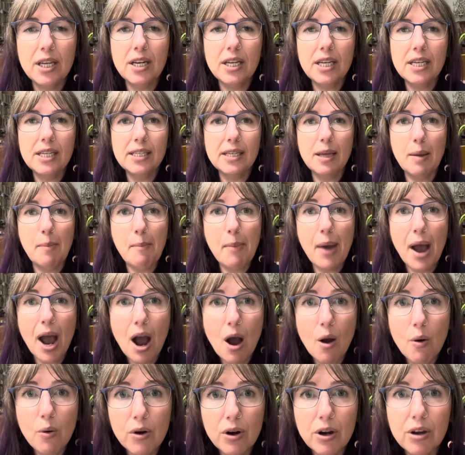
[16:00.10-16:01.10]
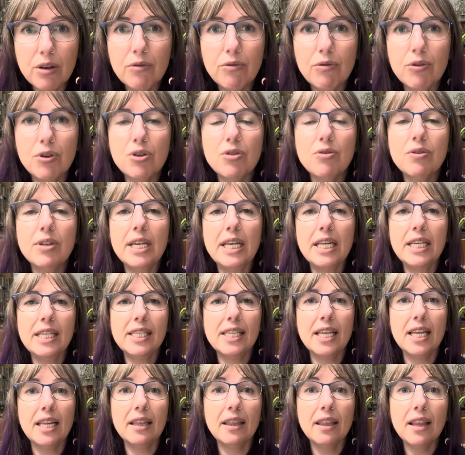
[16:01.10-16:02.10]
is empowering for you, that is
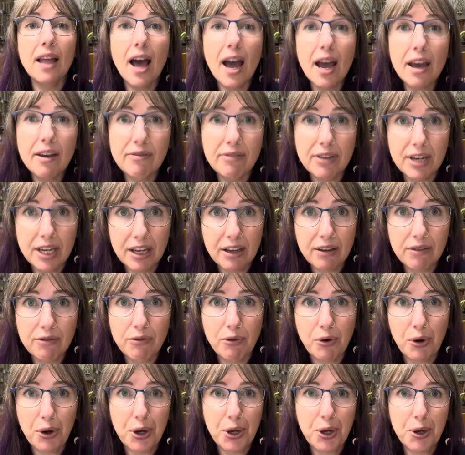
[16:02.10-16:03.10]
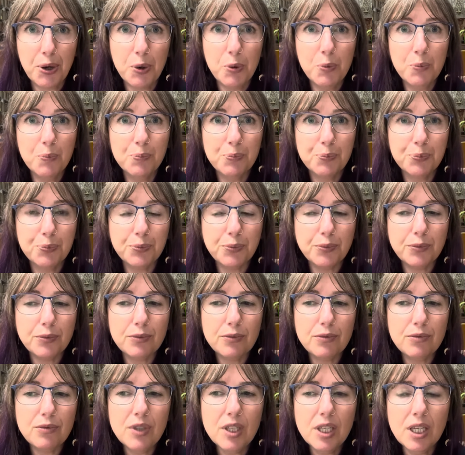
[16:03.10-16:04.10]
enlivening for you,
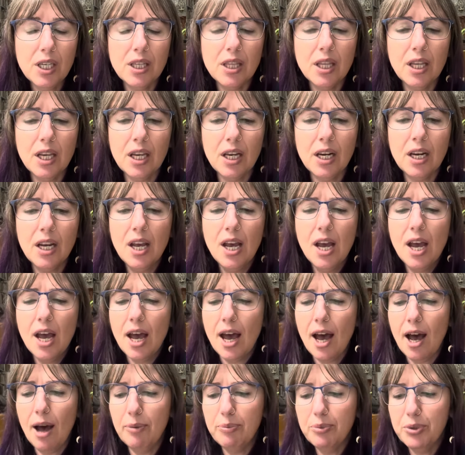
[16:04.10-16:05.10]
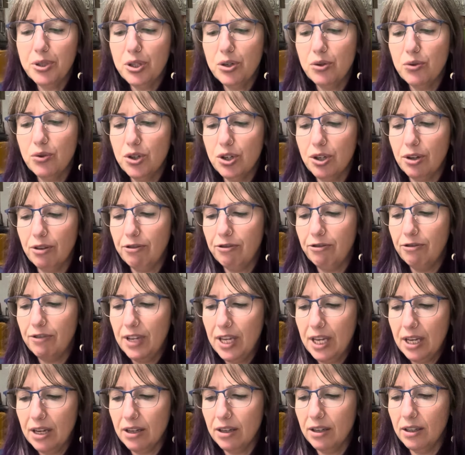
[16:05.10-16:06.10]
that helps you to
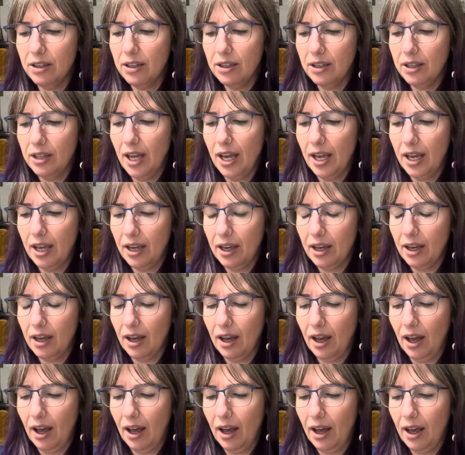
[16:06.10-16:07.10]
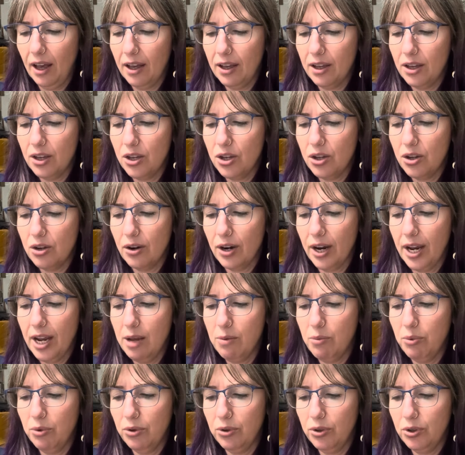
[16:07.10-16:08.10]
feel like you're
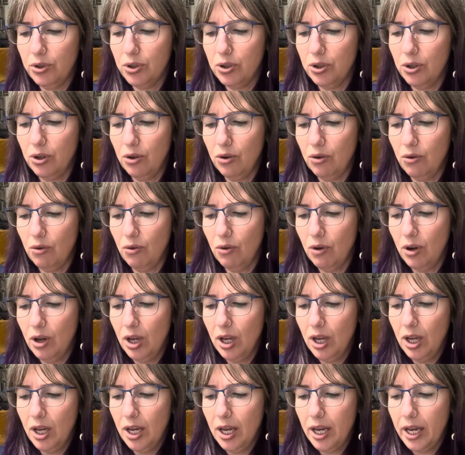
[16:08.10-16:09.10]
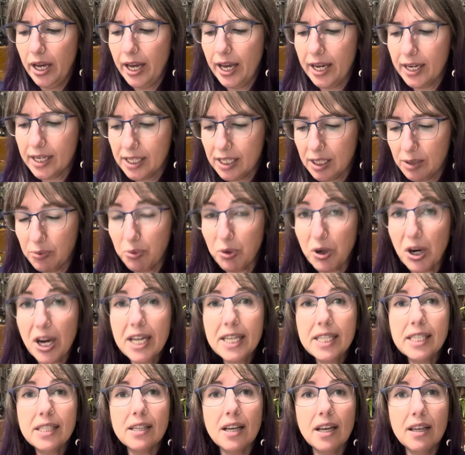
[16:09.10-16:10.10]
able to
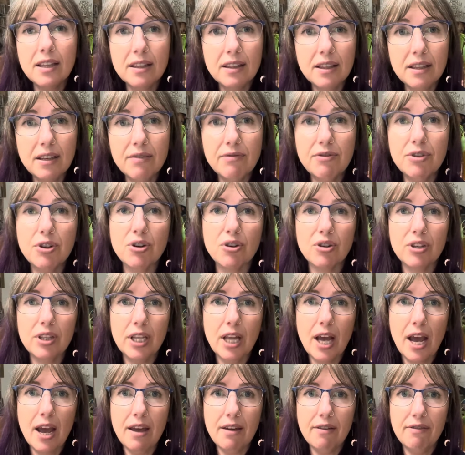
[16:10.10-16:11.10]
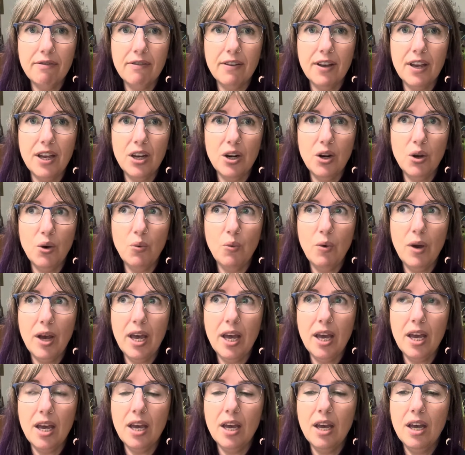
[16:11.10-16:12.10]
express and live your life in a
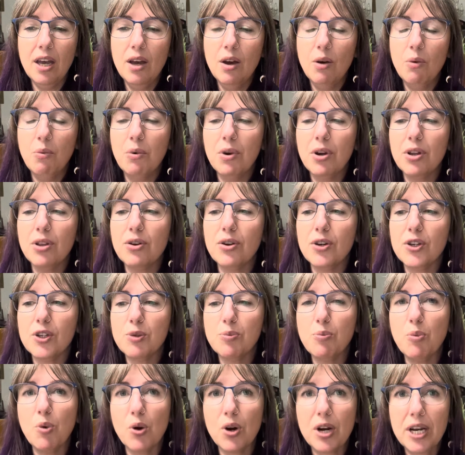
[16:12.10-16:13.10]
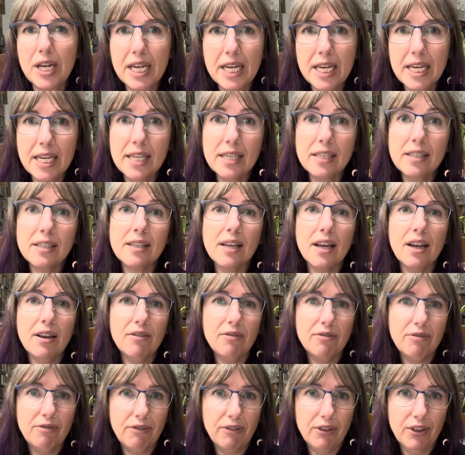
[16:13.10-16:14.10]
way where there's more ease
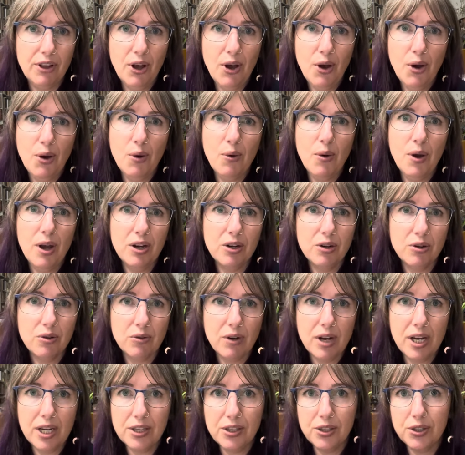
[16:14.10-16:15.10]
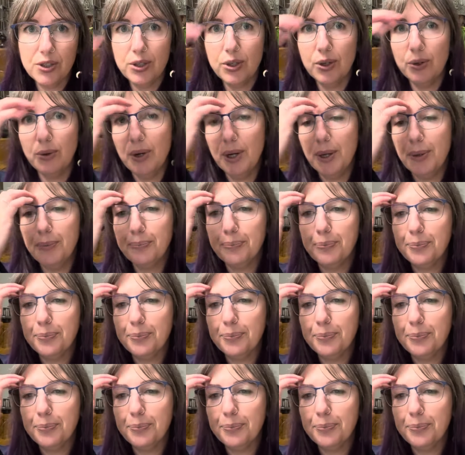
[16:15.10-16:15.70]
and flow and grace to it.